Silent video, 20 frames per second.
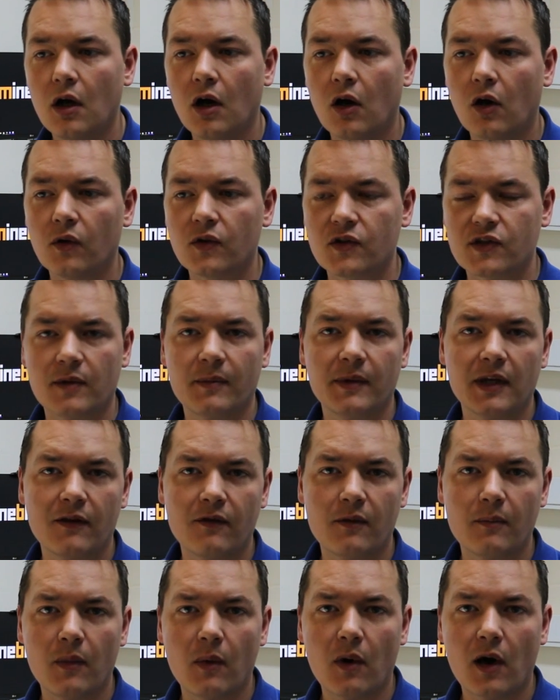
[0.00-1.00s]
on some of the
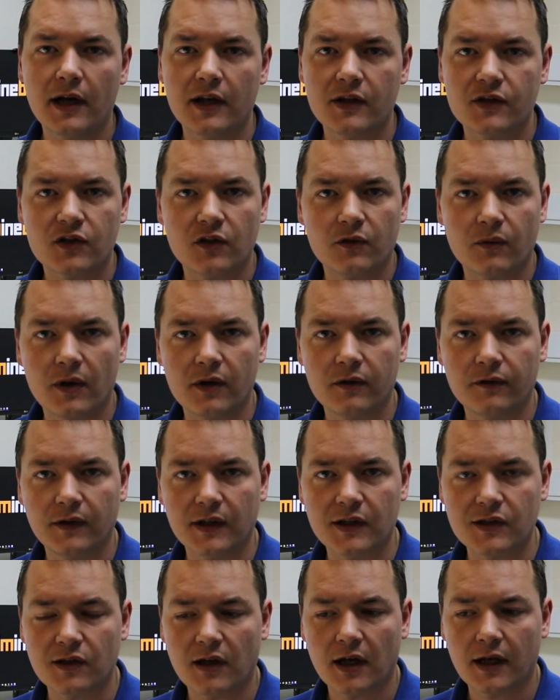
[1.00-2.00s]
other mining software and
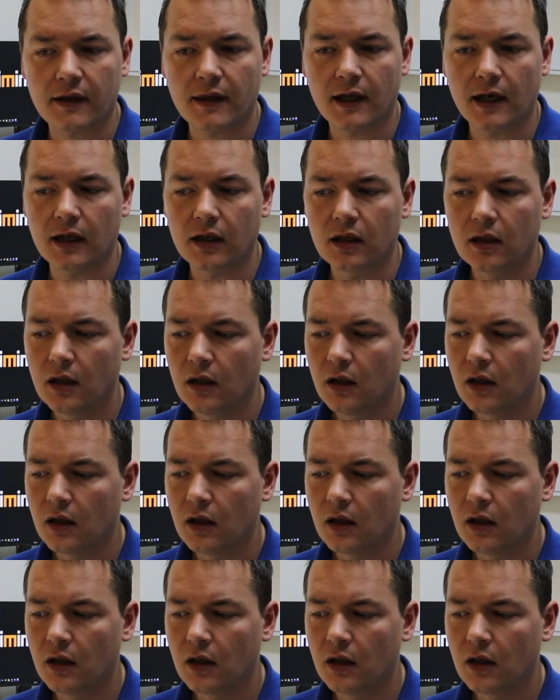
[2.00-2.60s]
things like that.